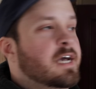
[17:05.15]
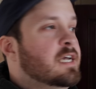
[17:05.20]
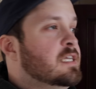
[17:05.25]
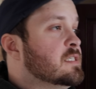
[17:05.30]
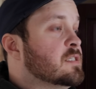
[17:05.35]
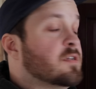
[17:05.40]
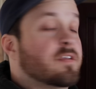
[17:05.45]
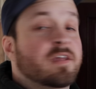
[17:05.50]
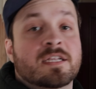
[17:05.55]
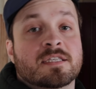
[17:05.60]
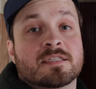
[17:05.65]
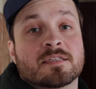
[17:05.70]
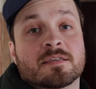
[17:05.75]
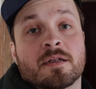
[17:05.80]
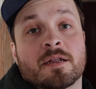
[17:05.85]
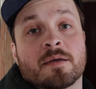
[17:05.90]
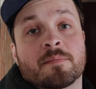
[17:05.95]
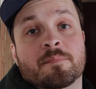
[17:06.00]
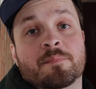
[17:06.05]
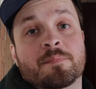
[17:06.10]
guys, so that's
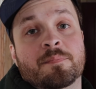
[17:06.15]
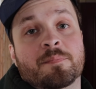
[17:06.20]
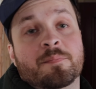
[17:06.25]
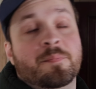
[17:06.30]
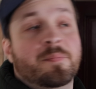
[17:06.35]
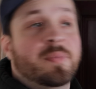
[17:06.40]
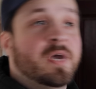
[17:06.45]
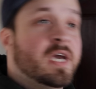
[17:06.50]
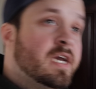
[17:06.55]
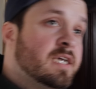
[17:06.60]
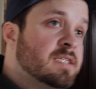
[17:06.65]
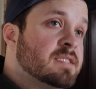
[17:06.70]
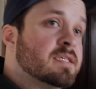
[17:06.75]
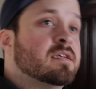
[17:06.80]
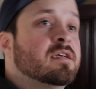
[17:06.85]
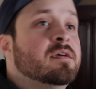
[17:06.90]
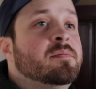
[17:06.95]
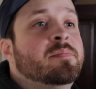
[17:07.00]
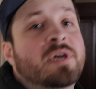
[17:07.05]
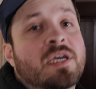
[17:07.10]
gonna
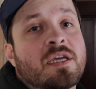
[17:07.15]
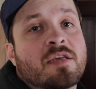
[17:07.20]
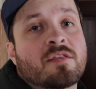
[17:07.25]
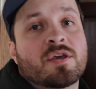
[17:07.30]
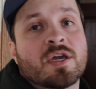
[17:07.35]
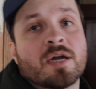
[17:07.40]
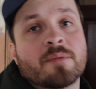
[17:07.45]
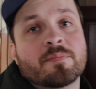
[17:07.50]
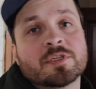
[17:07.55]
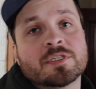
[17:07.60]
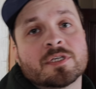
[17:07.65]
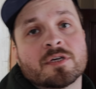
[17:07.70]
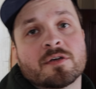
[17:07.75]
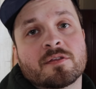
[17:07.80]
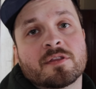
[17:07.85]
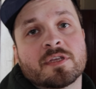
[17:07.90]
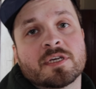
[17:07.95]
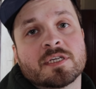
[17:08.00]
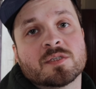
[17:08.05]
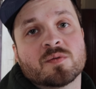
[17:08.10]
basically be the
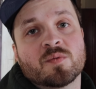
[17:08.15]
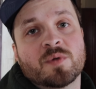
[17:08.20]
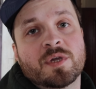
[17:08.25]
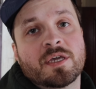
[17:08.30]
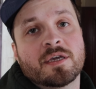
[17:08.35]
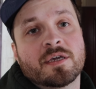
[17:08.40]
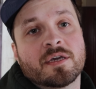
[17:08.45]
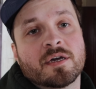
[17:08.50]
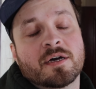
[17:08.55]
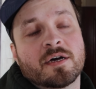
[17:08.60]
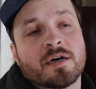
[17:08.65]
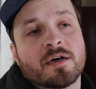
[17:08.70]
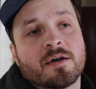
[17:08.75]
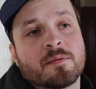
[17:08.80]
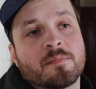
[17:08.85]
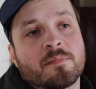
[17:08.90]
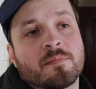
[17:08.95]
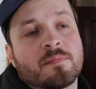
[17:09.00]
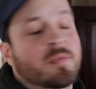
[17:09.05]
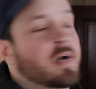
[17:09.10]
episode this week.
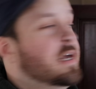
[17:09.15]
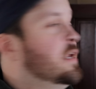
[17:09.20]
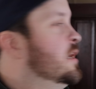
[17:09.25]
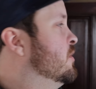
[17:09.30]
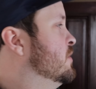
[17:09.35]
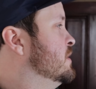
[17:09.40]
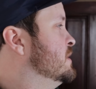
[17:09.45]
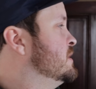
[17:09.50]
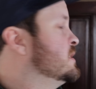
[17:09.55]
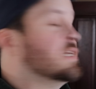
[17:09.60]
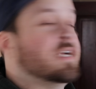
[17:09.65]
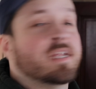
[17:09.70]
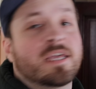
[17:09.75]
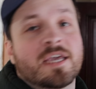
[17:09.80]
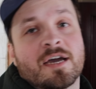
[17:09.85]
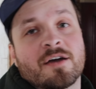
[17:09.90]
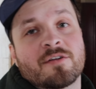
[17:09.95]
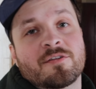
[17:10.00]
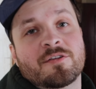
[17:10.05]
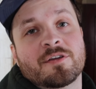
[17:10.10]
Um, I know it's
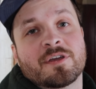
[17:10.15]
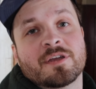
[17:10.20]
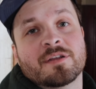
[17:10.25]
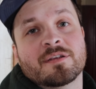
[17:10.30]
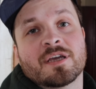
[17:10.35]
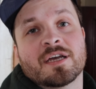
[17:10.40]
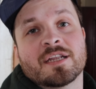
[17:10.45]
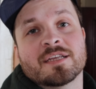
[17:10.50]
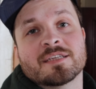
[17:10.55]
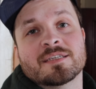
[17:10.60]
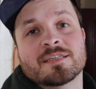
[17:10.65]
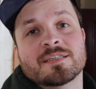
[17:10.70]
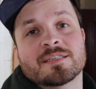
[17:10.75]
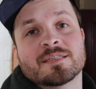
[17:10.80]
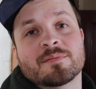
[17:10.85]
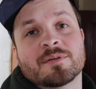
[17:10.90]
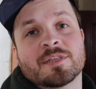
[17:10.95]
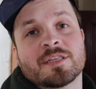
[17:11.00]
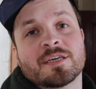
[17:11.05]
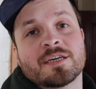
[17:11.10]
sunny out and you can kind of see
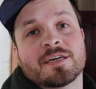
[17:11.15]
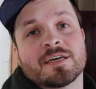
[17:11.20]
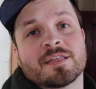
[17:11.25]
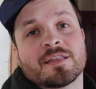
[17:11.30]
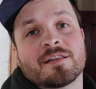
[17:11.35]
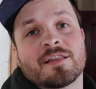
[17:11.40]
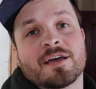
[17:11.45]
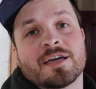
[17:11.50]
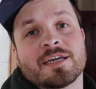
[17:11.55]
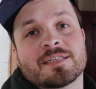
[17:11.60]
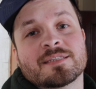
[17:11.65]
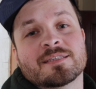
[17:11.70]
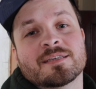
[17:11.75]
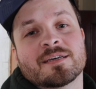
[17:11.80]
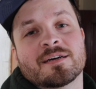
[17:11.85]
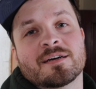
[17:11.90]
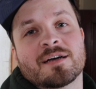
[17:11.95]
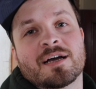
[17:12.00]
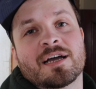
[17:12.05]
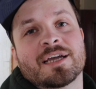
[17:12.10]
some of the uh, the lights.
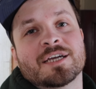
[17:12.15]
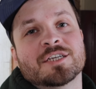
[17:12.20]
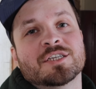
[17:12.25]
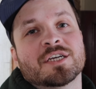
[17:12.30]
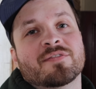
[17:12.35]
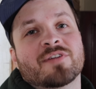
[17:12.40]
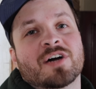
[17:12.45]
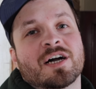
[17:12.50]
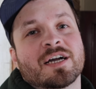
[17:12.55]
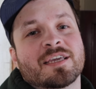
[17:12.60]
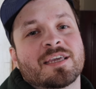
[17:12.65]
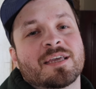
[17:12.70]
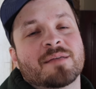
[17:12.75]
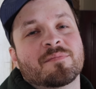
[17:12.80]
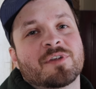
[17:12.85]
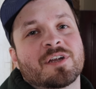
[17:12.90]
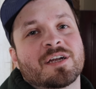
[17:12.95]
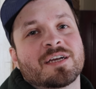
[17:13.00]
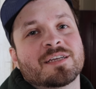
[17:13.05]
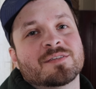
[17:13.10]
Uh, I actually have a hockey
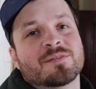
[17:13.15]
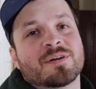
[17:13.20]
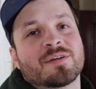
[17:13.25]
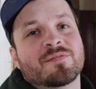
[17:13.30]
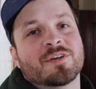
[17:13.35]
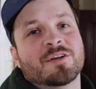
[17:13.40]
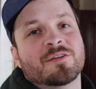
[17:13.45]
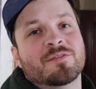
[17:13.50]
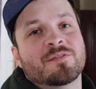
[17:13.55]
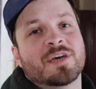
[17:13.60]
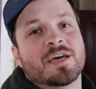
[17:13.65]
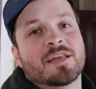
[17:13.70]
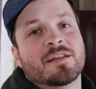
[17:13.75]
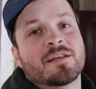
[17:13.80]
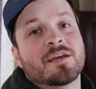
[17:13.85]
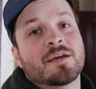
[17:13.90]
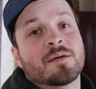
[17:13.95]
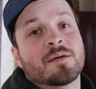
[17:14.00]
game tonight, so I have to go do that.